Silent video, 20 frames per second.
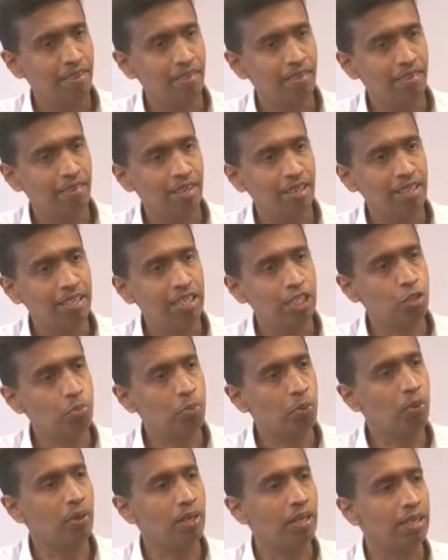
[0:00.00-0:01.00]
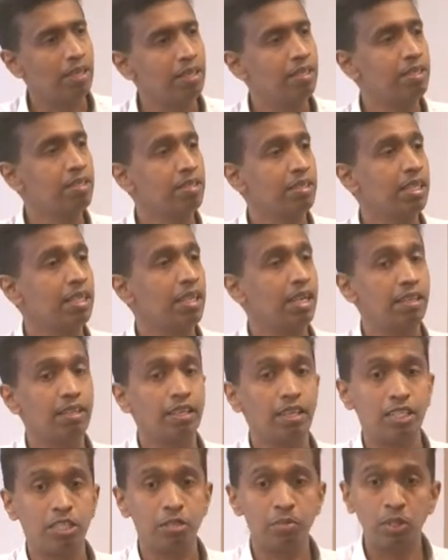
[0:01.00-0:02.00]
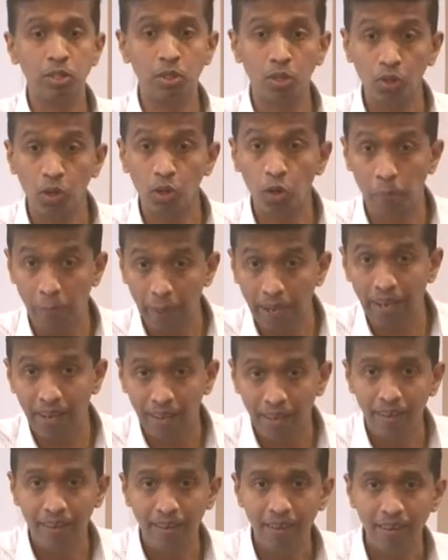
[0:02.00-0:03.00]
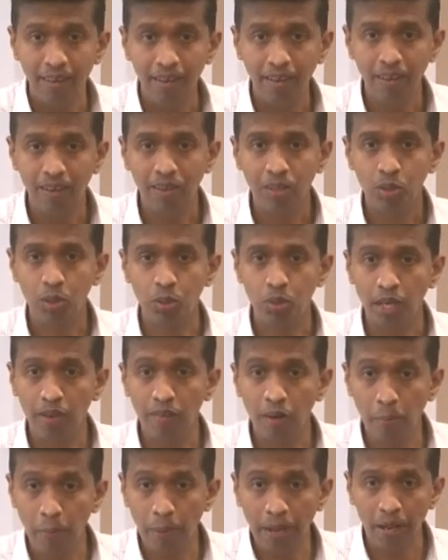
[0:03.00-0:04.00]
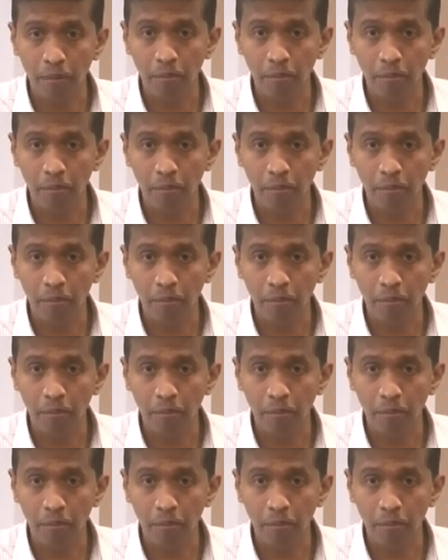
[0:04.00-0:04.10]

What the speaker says: Right? It's prudent. It doesn't say that the customer is not going to pay. So they will pay.